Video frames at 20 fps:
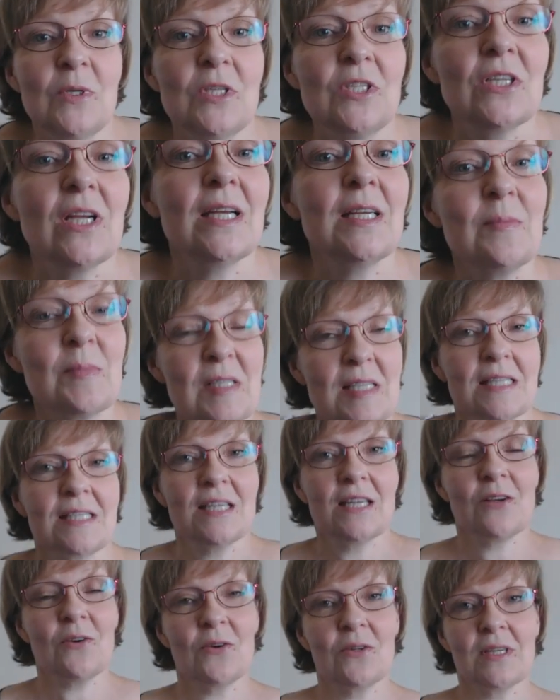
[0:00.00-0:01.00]
which I am
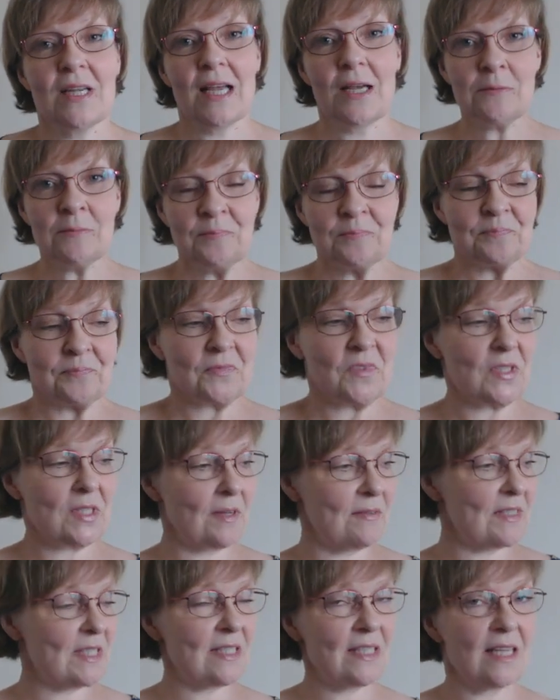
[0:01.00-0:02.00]
sitting on now
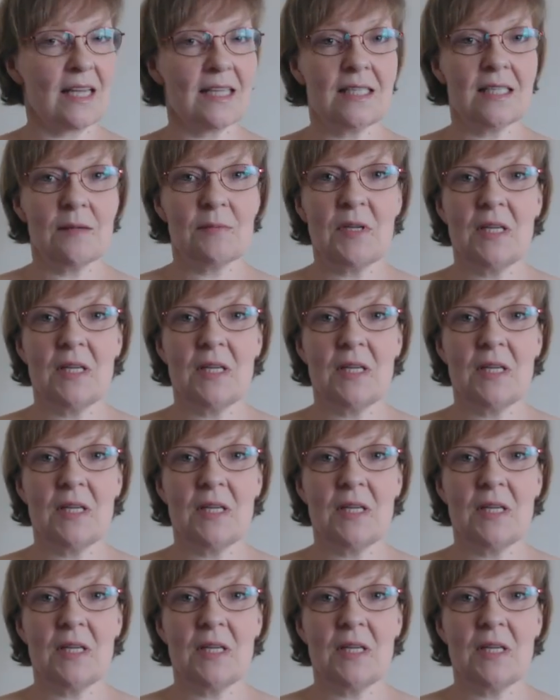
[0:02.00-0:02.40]
because I've decided